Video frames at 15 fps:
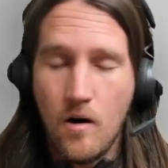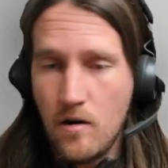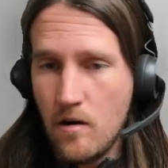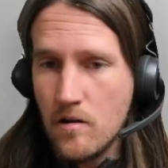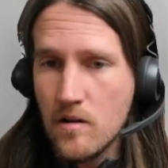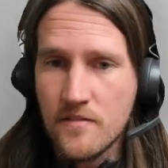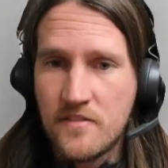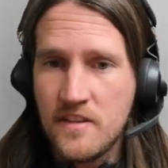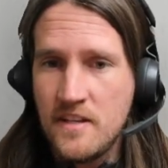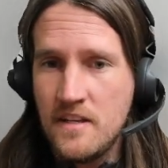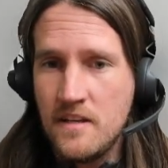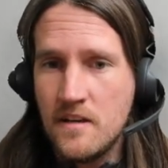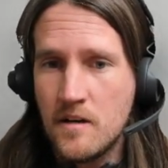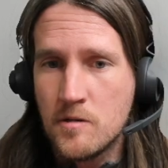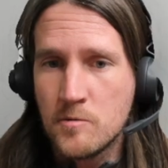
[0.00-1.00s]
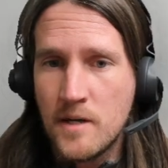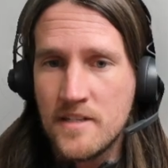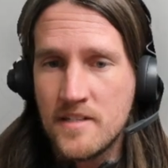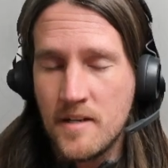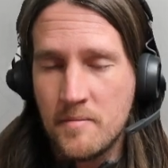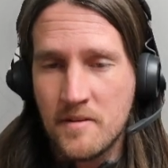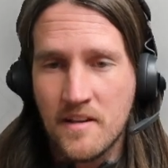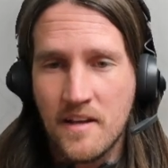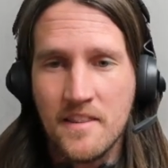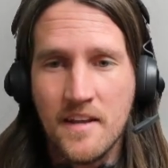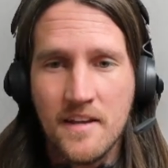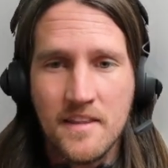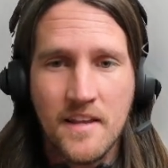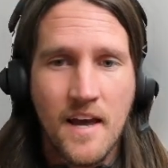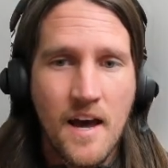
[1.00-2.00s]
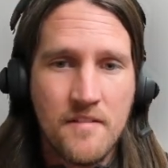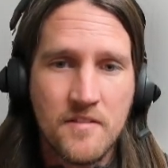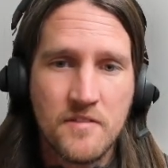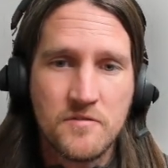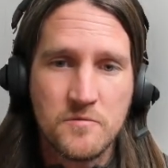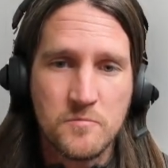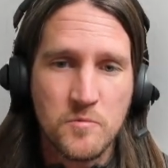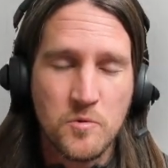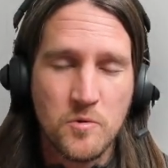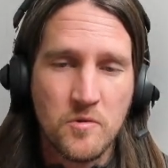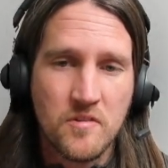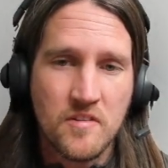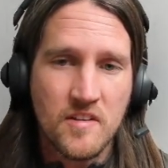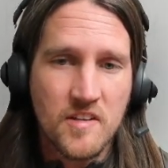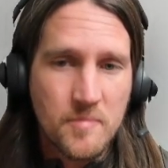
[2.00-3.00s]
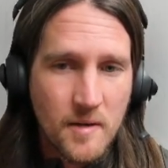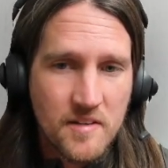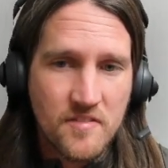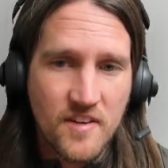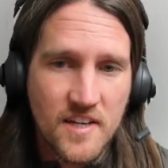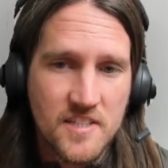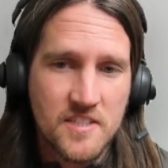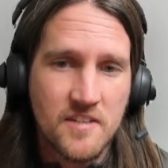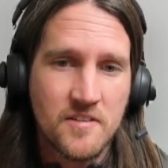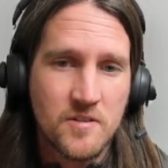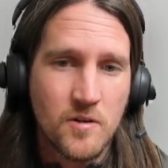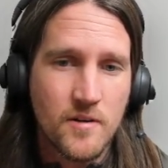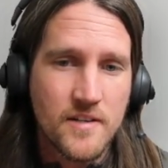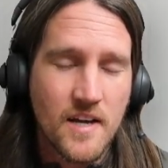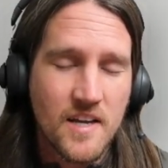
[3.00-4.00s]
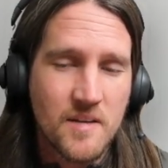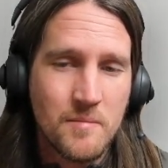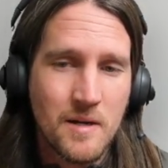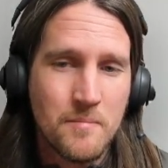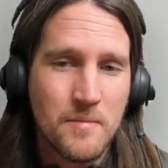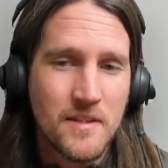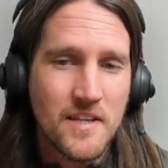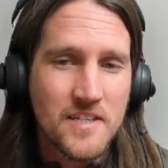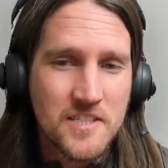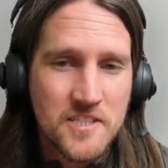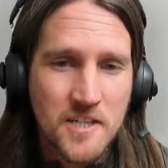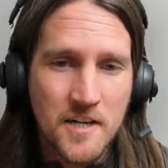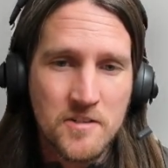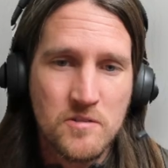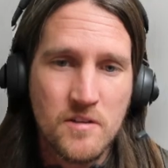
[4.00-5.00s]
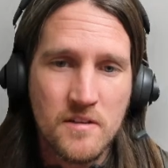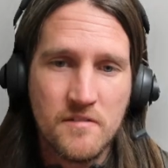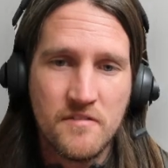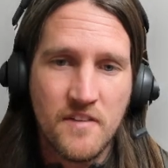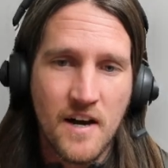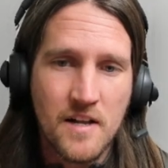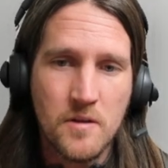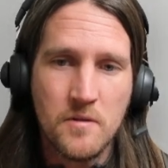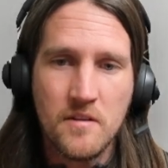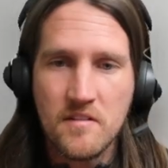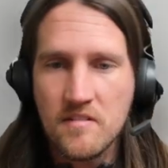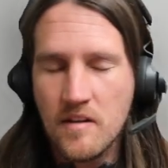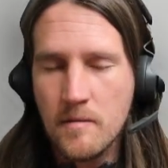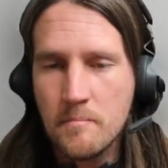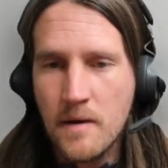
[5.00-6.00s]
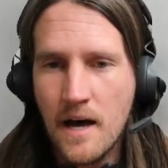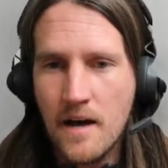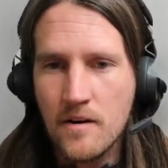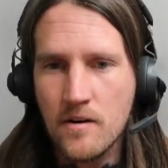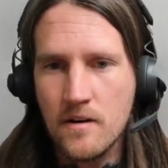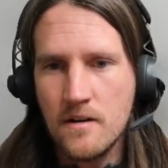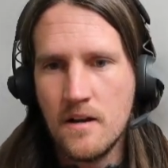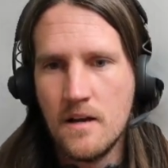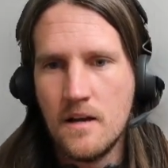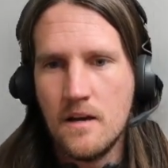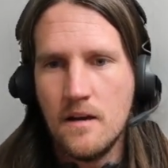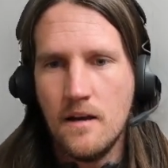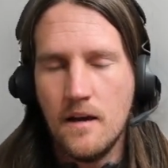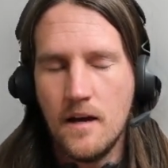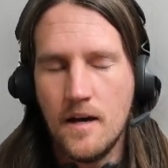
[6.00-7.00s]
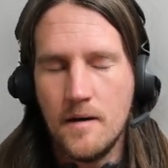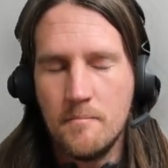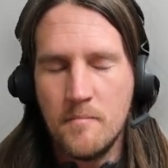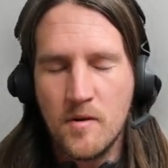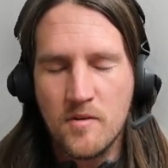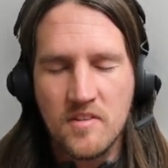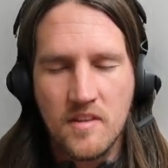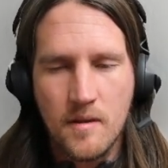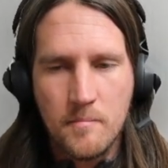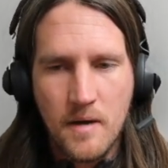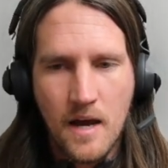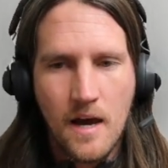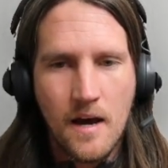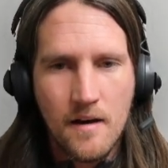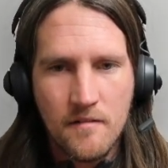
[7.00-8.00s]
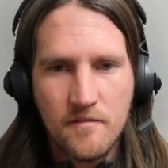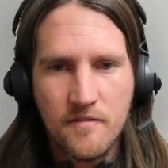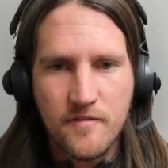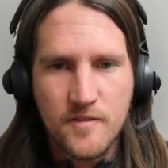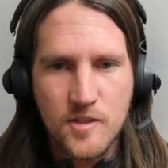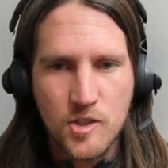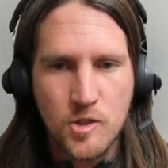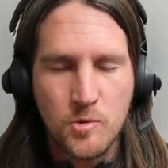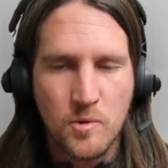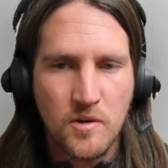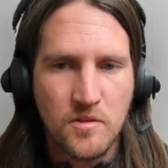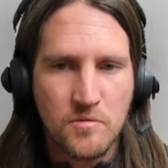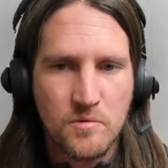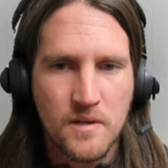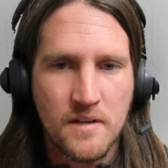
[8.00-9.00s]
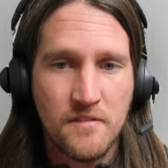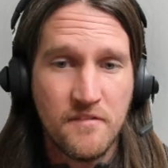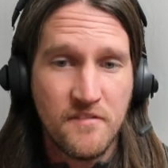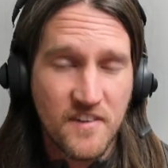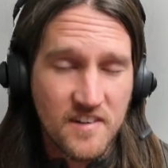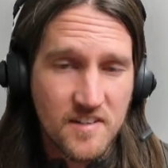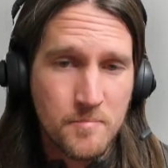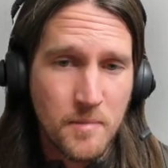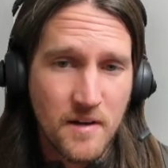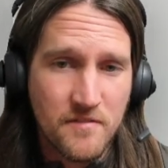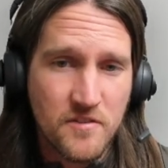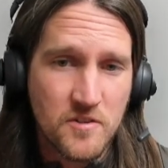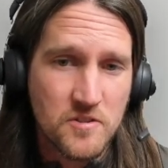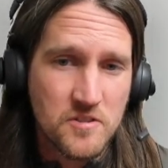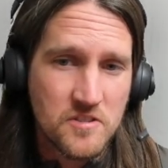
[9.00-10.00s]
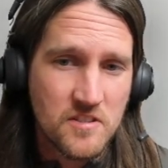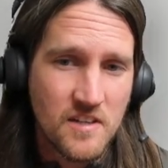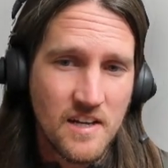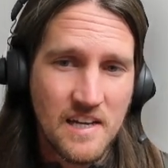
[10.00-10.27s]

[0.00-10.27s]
All of the array types, again, they have different rules and specifications are all documented, but they generally follow the same pattern. Most of them have 2 or 3 fixed buffers.